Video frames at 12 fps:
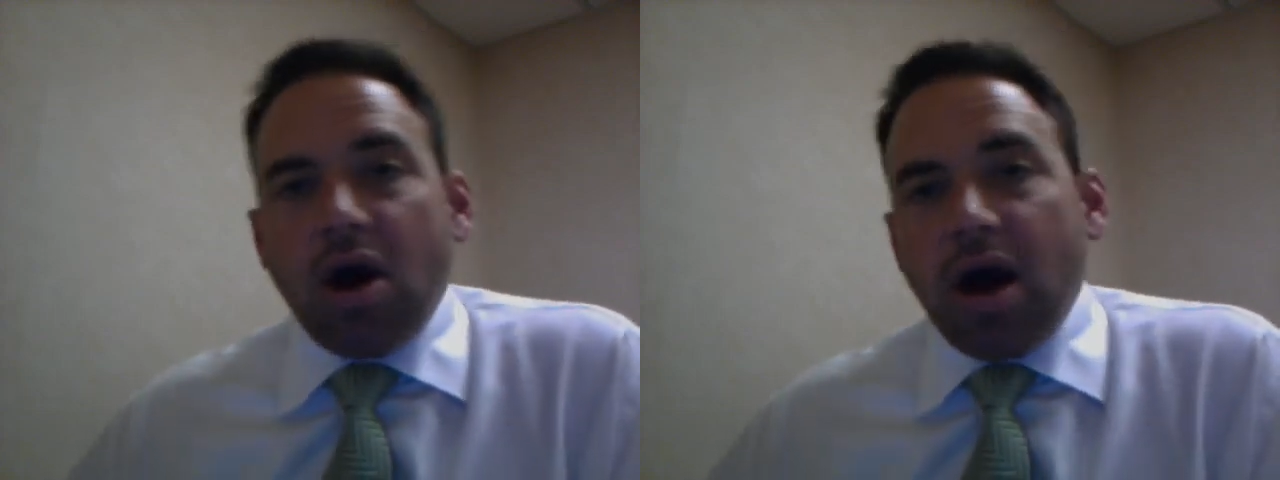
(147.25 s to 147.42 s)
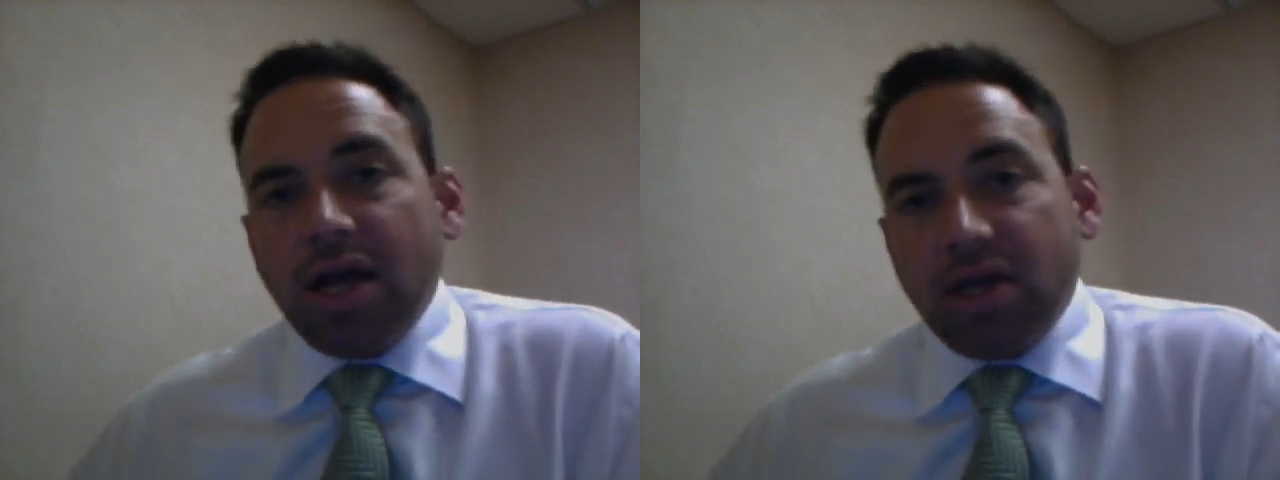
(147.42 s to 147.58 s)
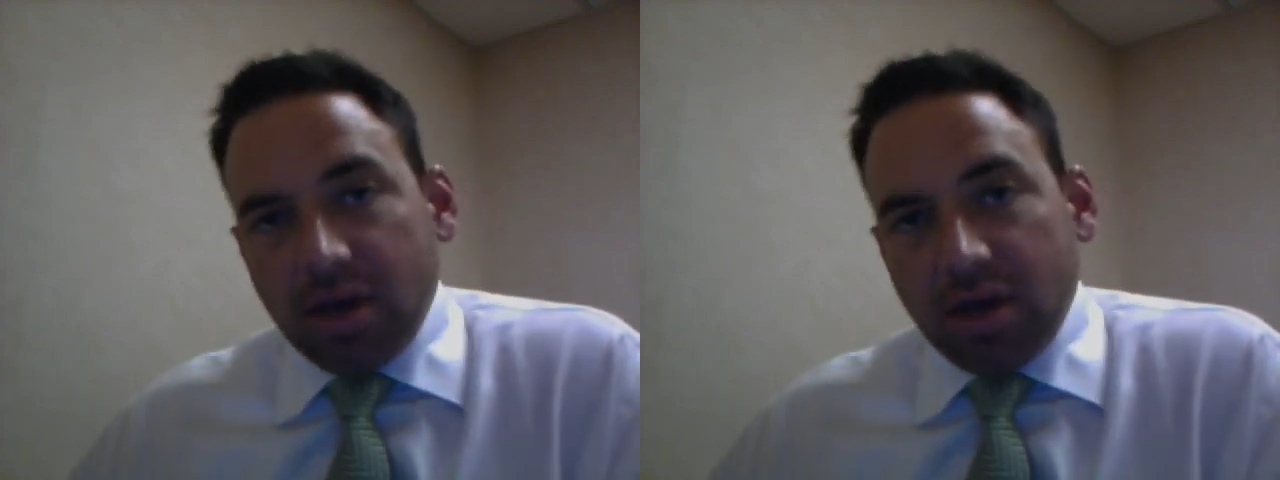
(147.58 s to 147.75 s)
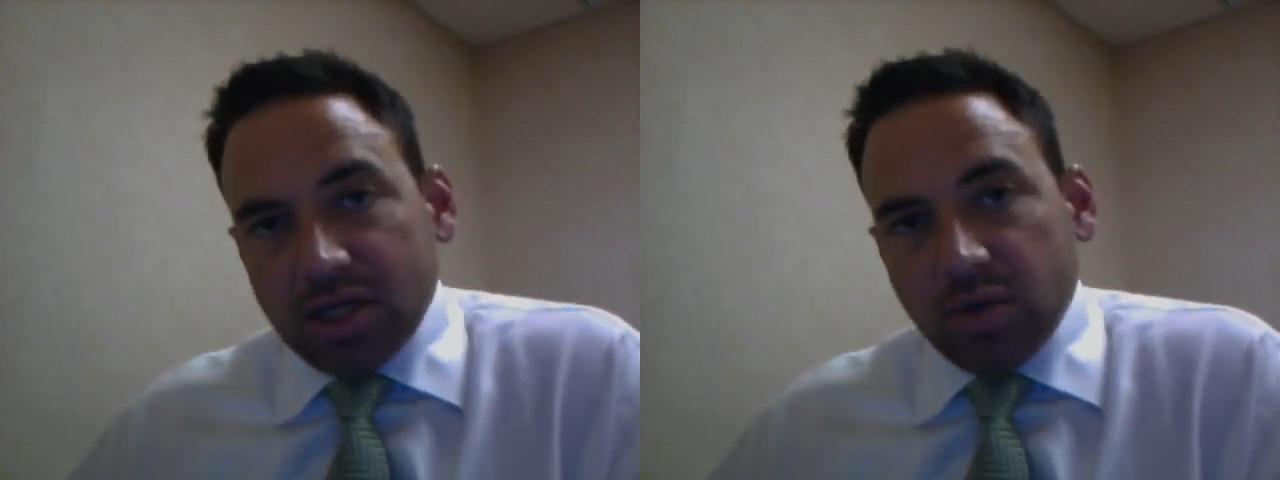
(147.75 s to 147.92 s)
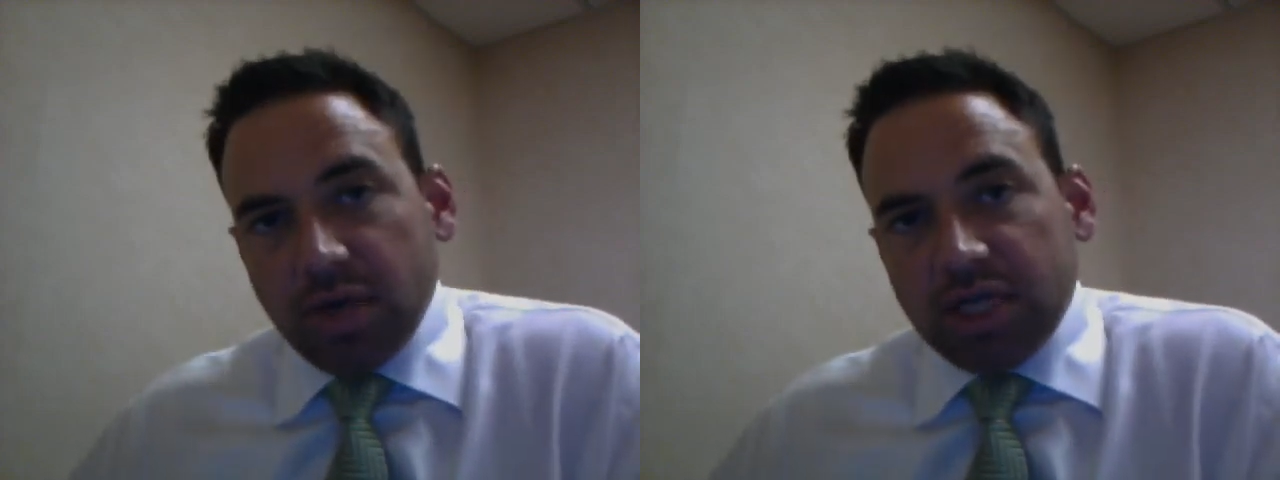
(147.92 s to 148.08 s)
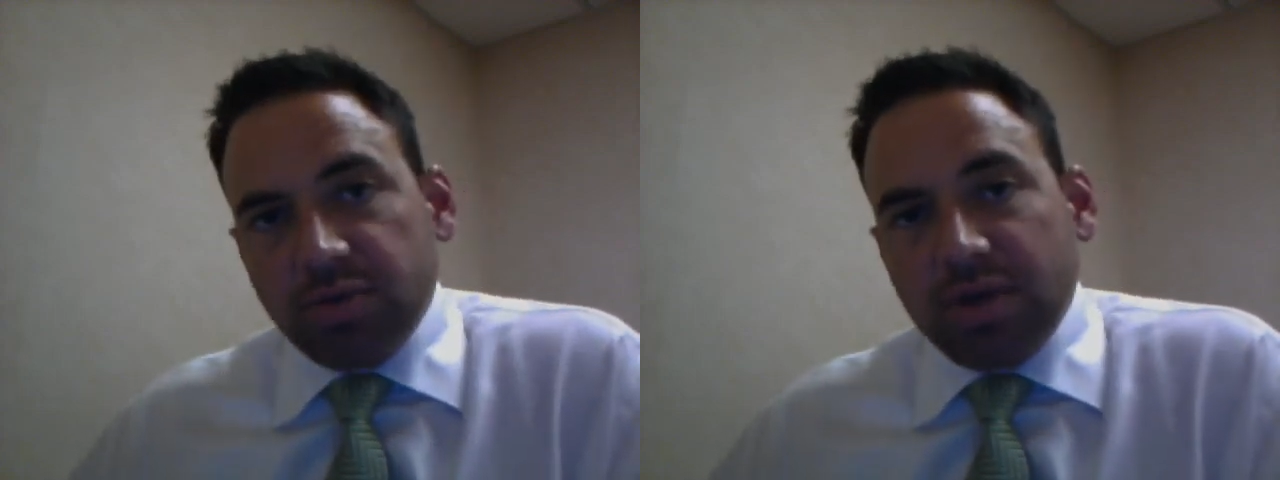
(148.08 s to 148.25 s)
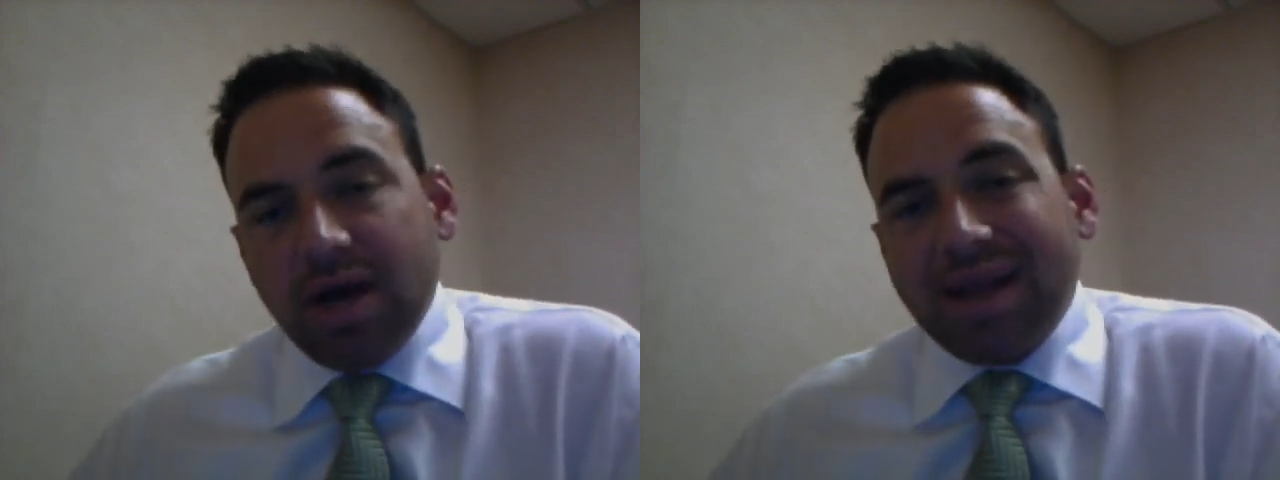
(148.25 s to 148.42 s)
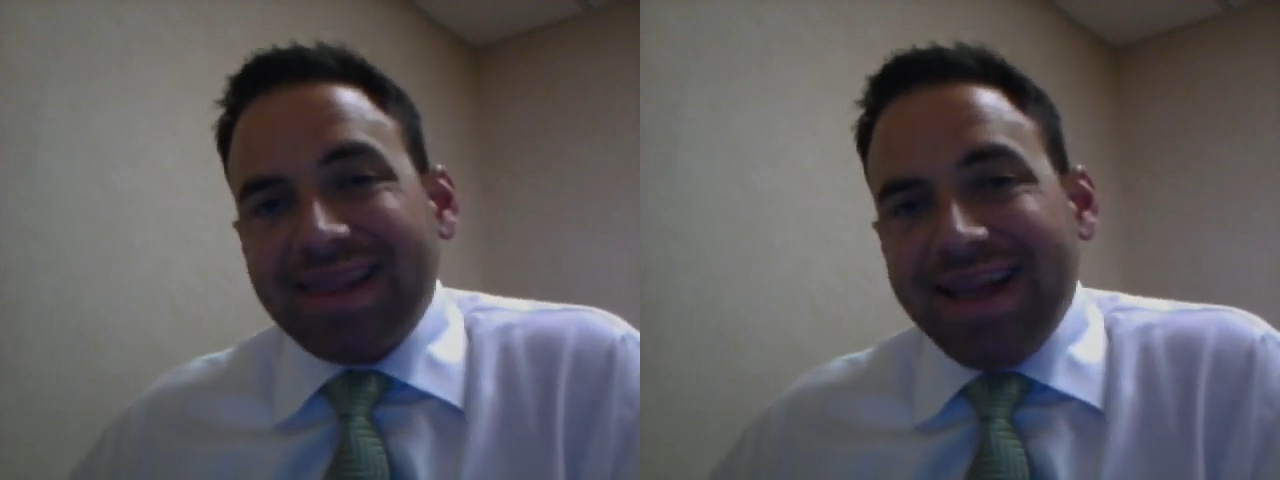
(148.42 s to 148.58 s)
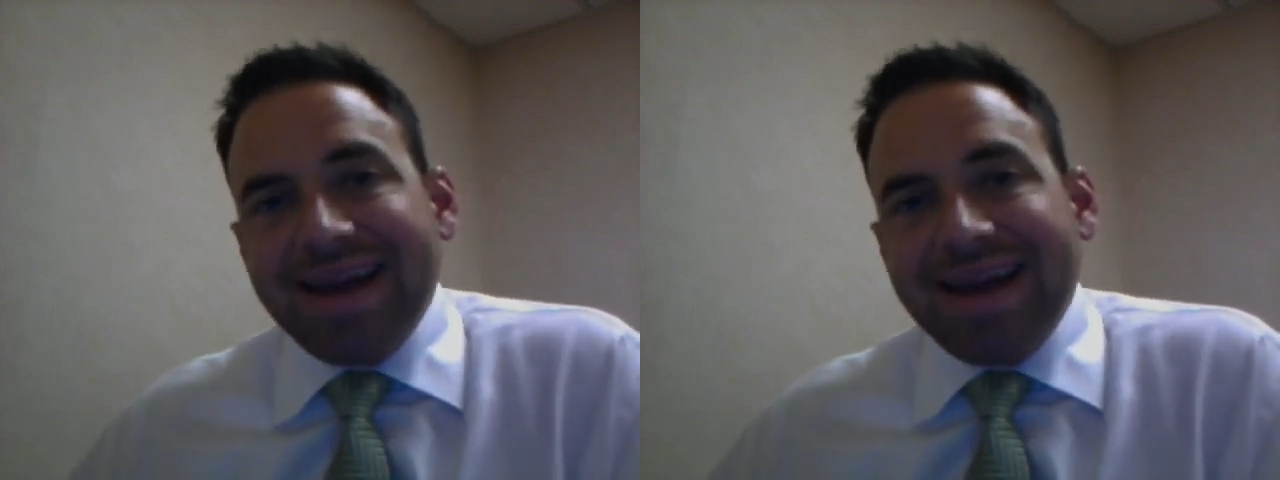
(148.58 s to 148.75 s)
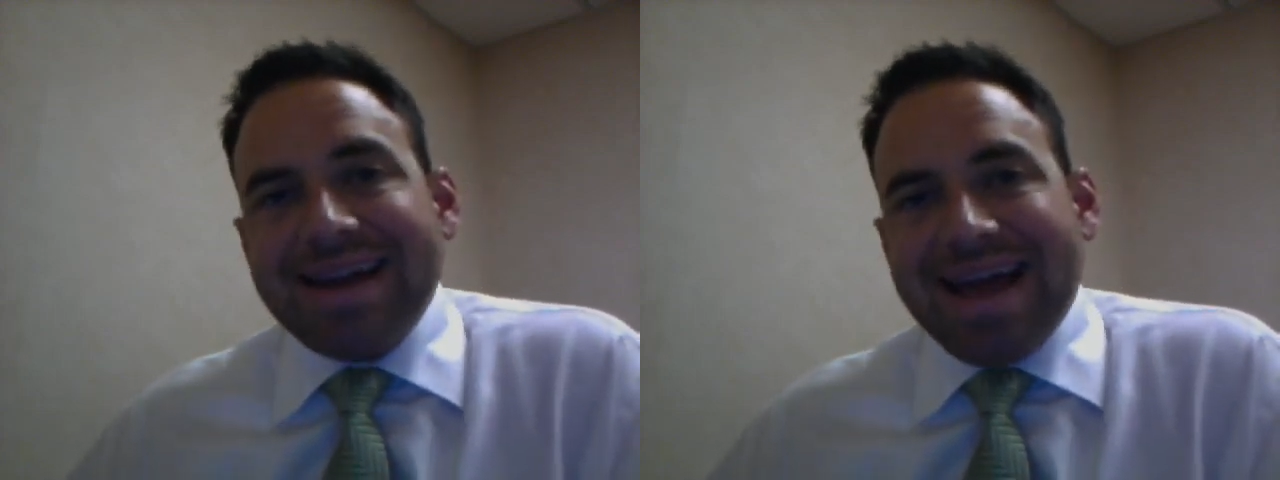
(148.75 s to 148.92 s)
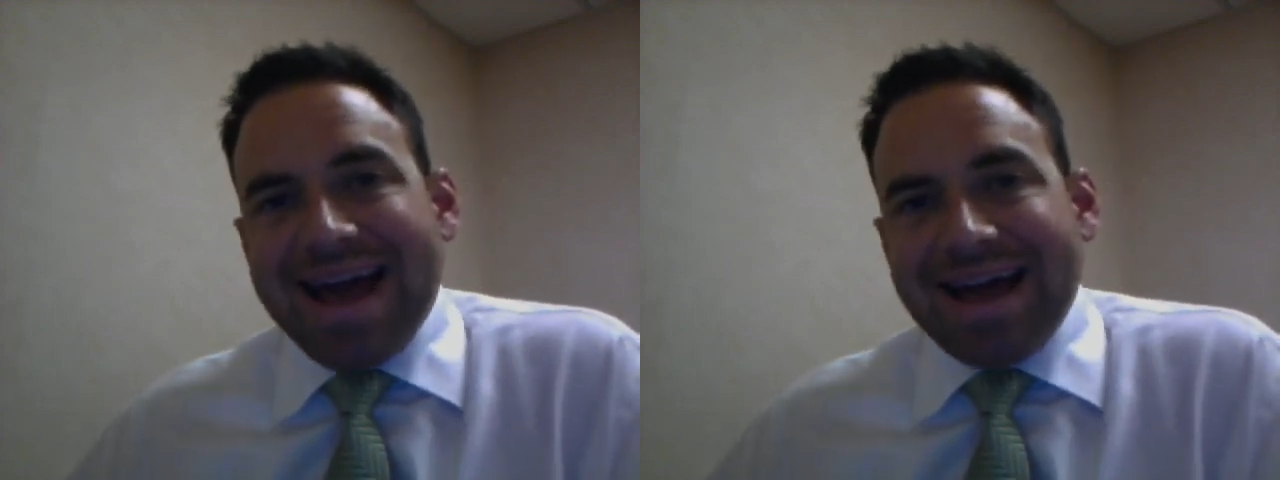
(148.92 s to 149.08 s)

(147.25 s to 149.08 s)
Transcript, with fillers: Uh, you can also reach me online